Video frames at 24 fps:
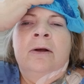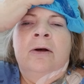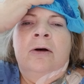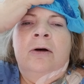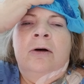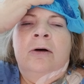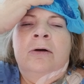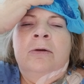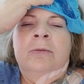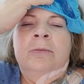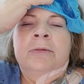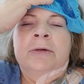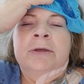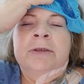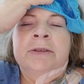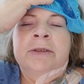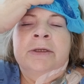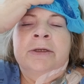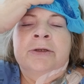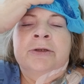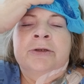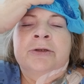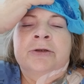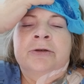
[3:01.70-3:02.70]
my
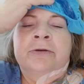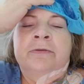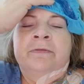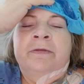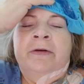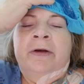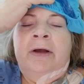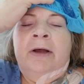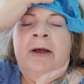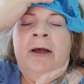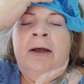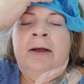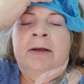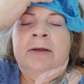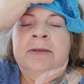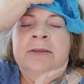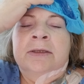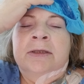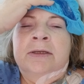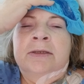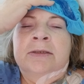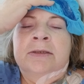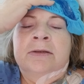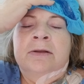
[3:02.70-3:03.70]
central
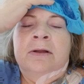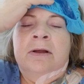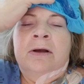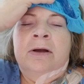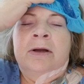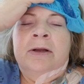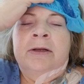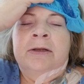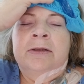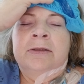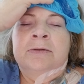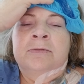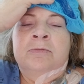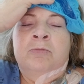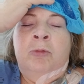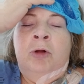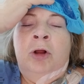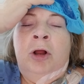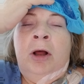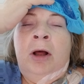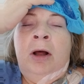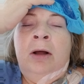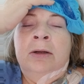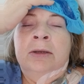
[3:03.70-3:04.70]
access line is
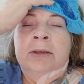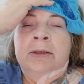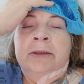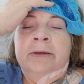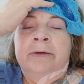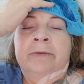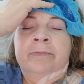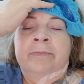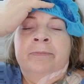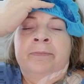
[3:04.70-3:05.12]
blocked,